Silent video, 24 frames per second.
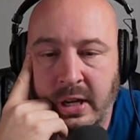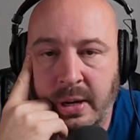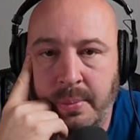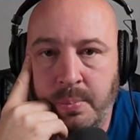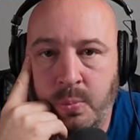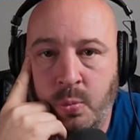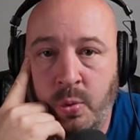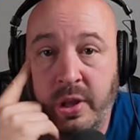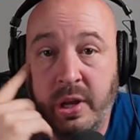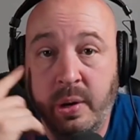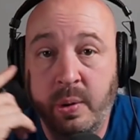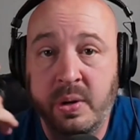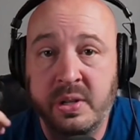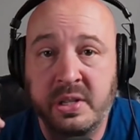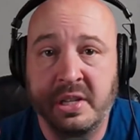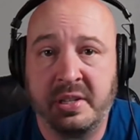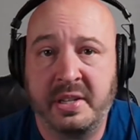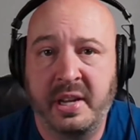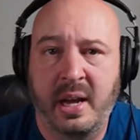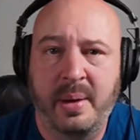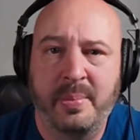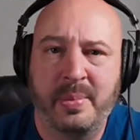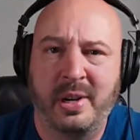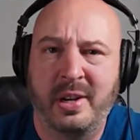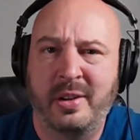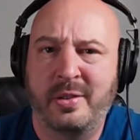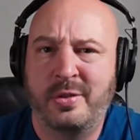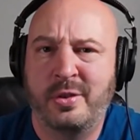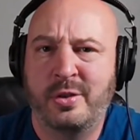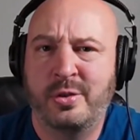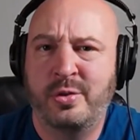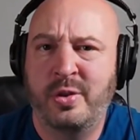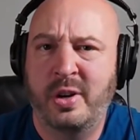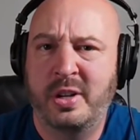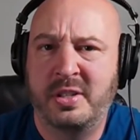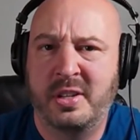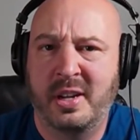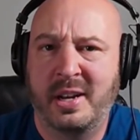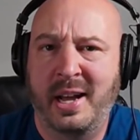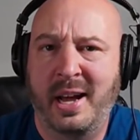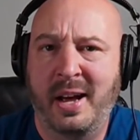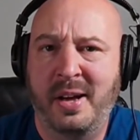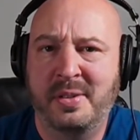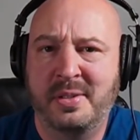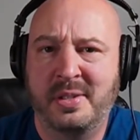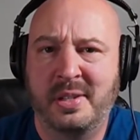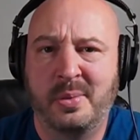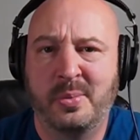Well, there was a time when interest rates on
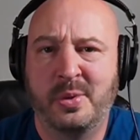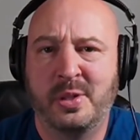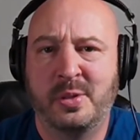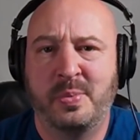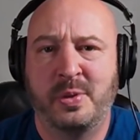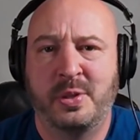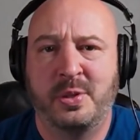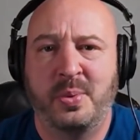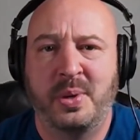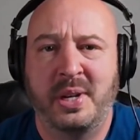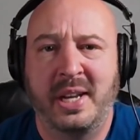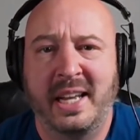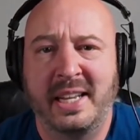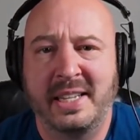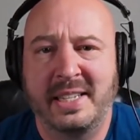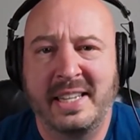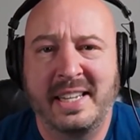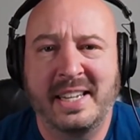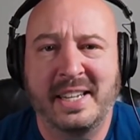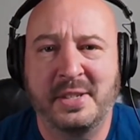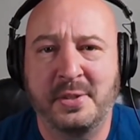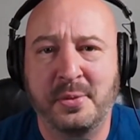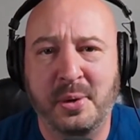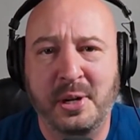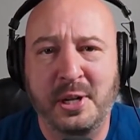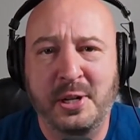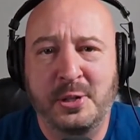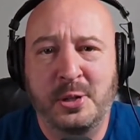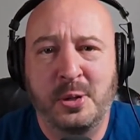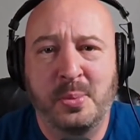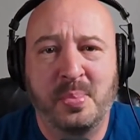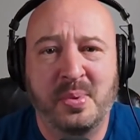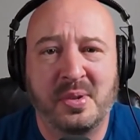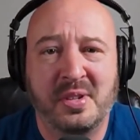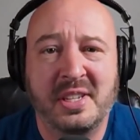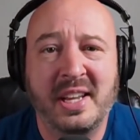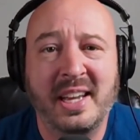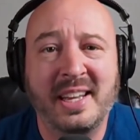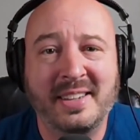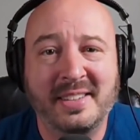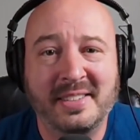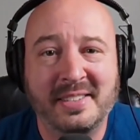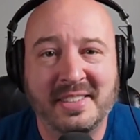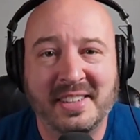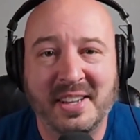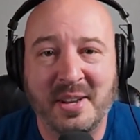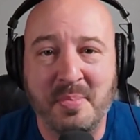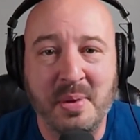housing was between 18 and 22%,
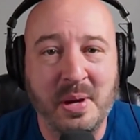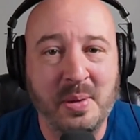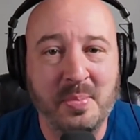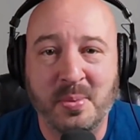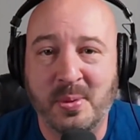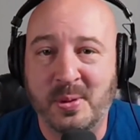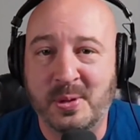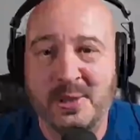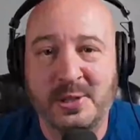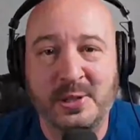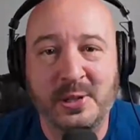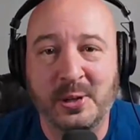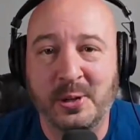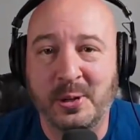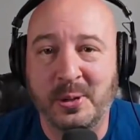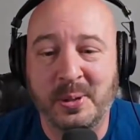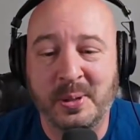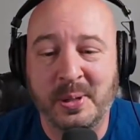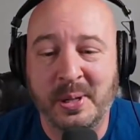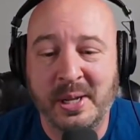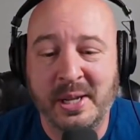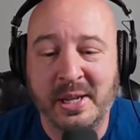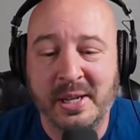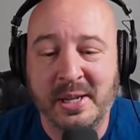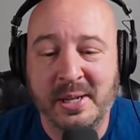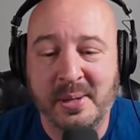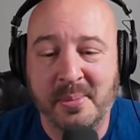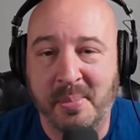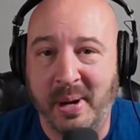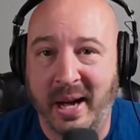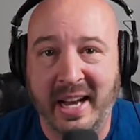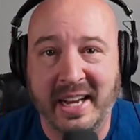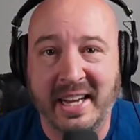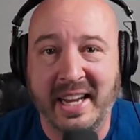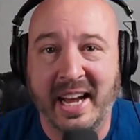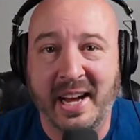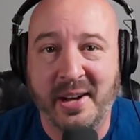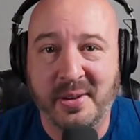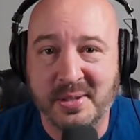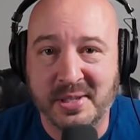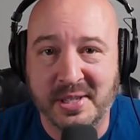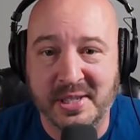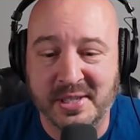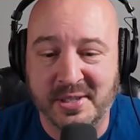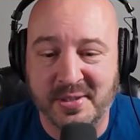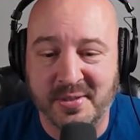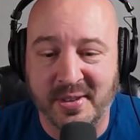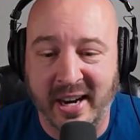and people were still buying
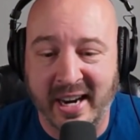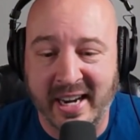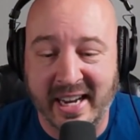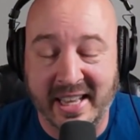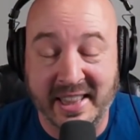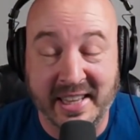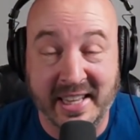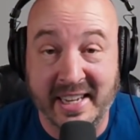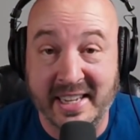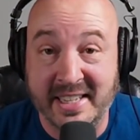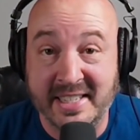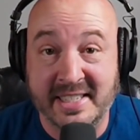houses, right? And they didn't yep.